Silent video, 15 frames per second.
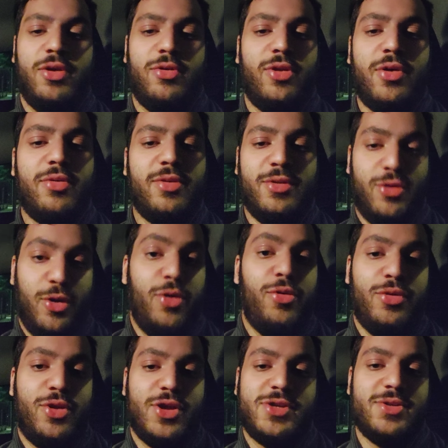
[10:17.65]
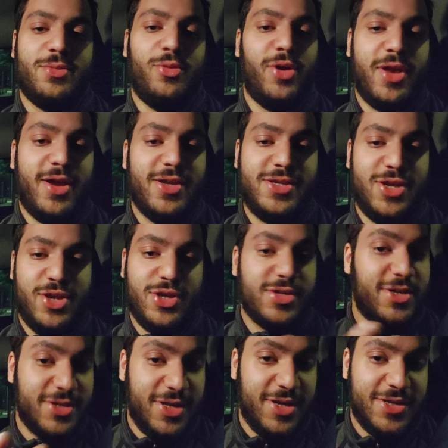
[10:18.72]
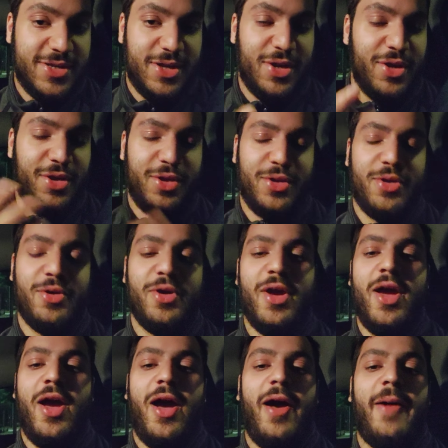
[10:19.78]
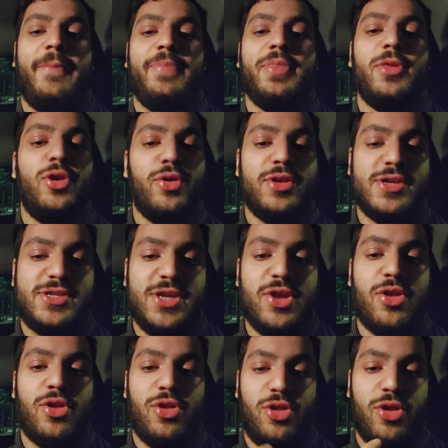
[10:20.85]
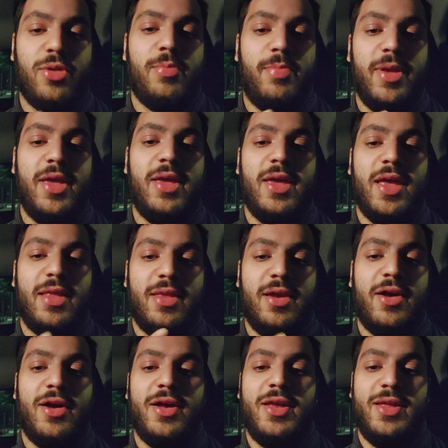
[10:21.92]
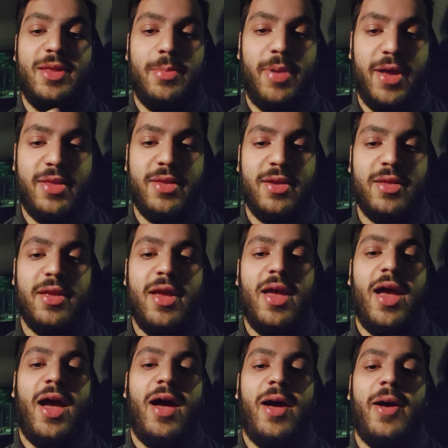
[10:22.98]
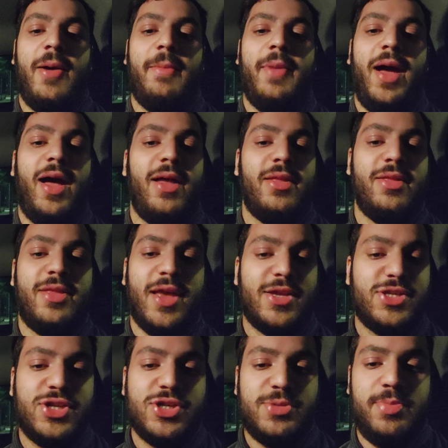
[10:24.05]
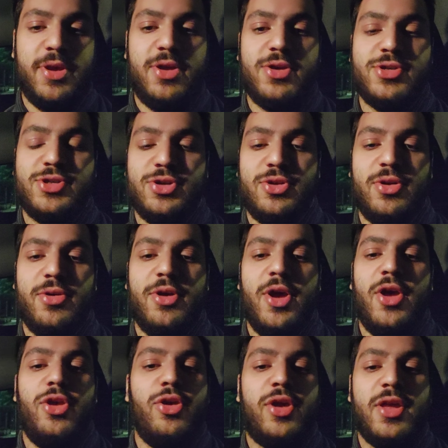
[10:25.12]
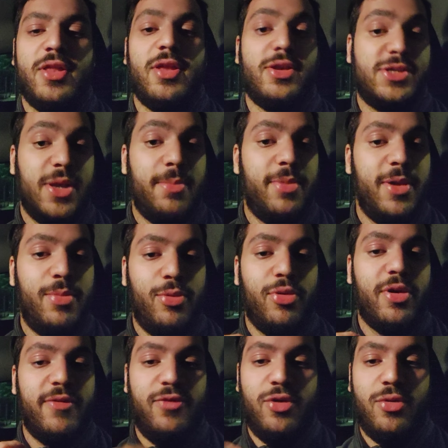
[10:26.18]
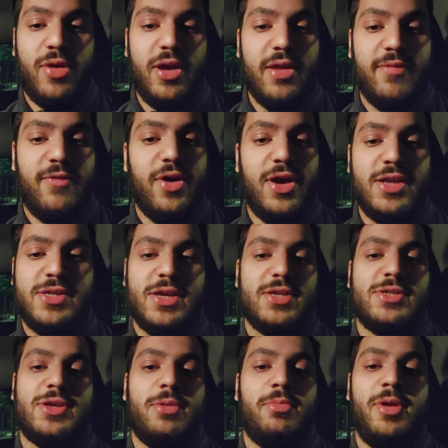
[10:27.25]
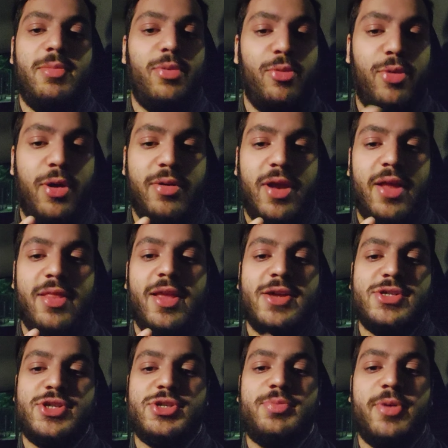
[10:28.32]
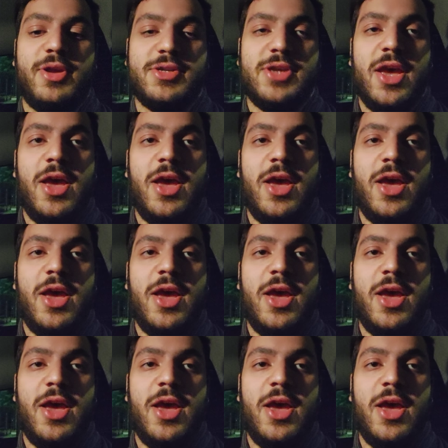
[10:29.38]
don't do just what I say just because I said it, your decision should be entirely dependent. And that's just because, some people will give you great advice and some people won't, and that's just because